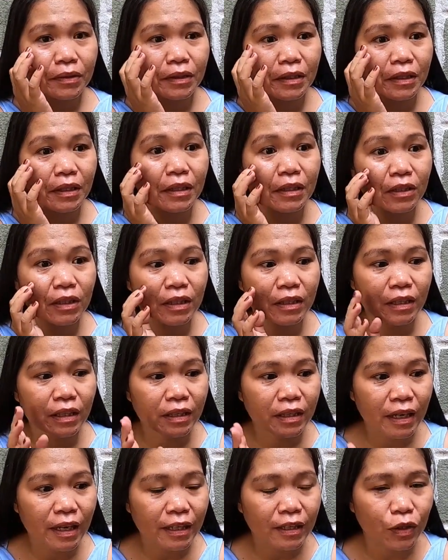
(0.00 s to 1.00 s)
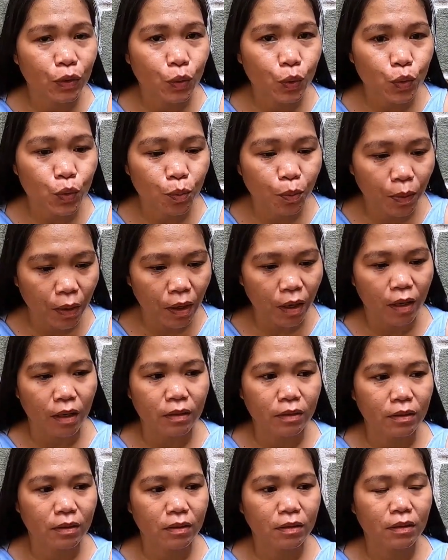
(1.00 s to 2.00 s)
they they get two
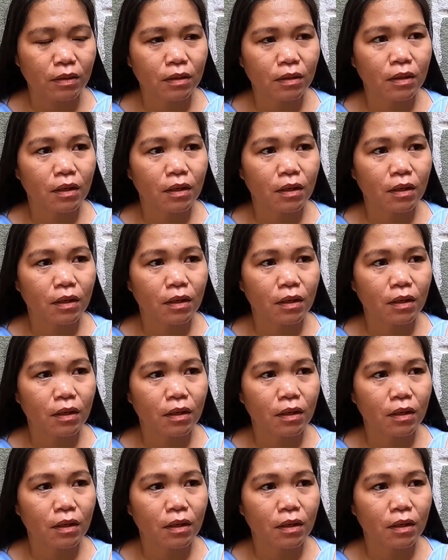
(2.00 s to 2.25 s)
boxes.